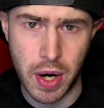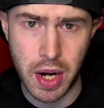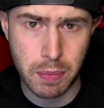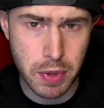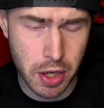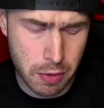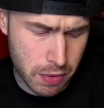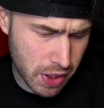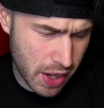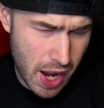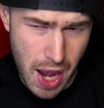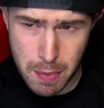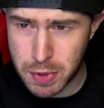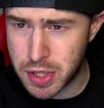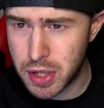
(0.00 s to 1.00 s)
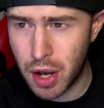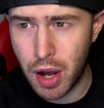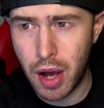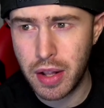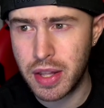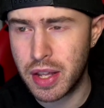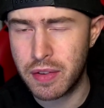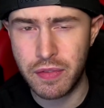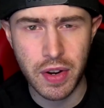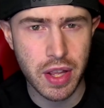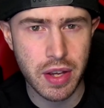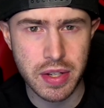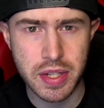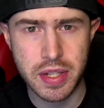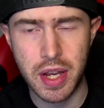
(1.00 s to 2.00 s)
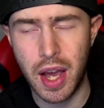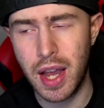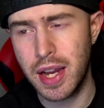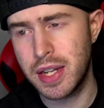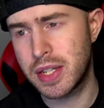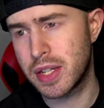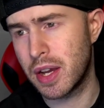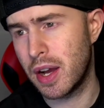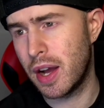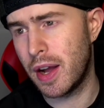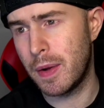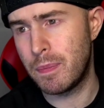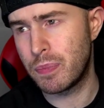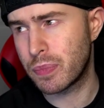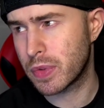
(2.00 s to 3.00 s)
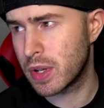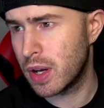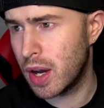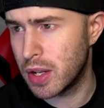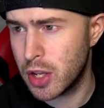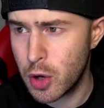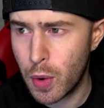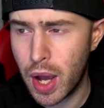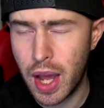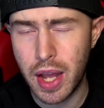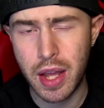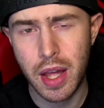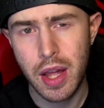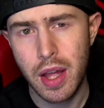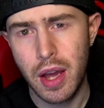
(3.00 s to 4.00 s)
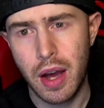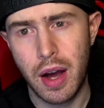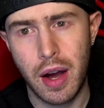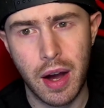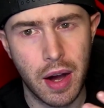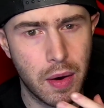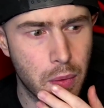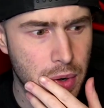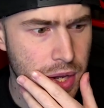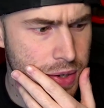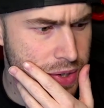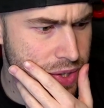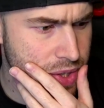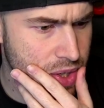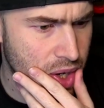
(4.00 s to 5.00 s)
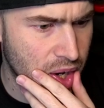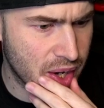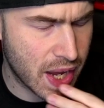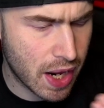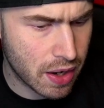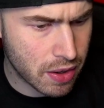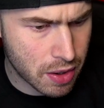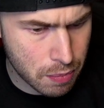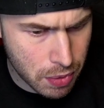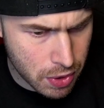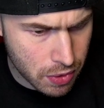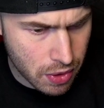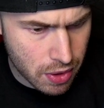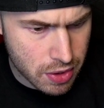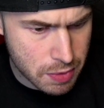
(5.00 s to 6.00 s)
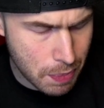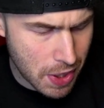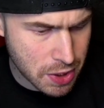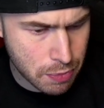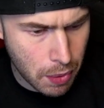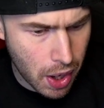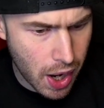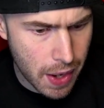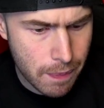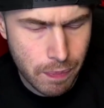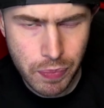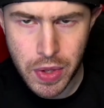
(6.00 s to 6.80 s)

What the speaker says: I'm talking about like Amazon, the Nvidia site, Newegg, what else? Canada Computers, Best Buy.